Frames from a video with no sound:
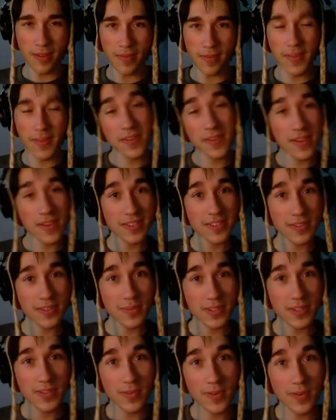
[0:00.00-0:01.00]
Thank you guys so
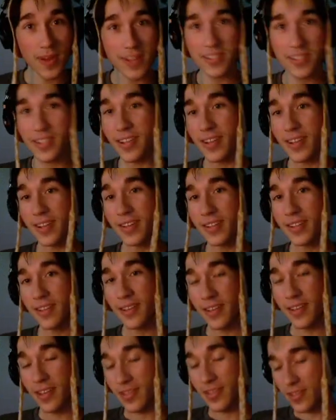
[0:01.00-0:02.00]
much for watching.
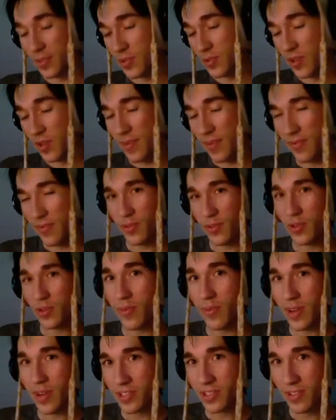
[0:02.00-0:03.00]
Subscribe if you enjoy
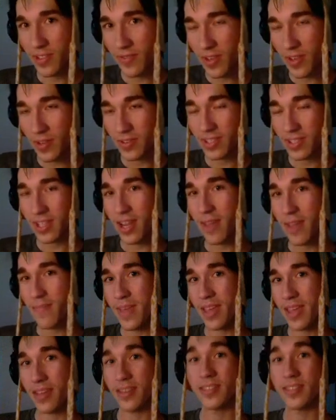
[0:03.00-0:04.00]
watching the videos that I
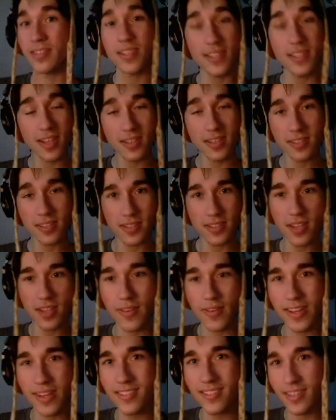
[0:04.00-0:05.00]
make. Stay saucy as
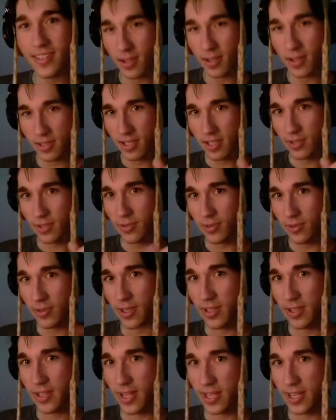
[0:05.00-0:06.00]
always, and I'll see you
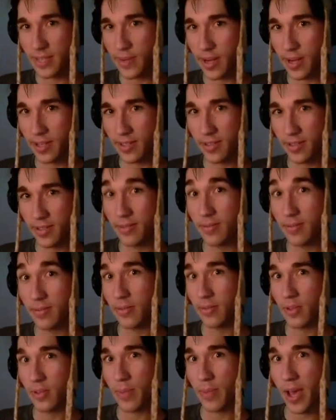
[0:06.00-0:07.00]
in the next part.
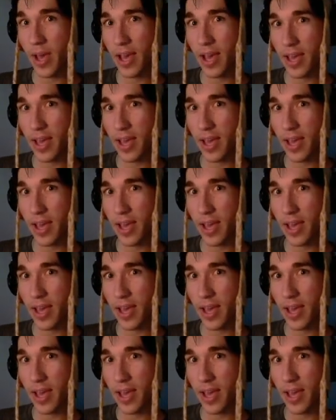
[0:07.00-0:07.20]
Goodbye.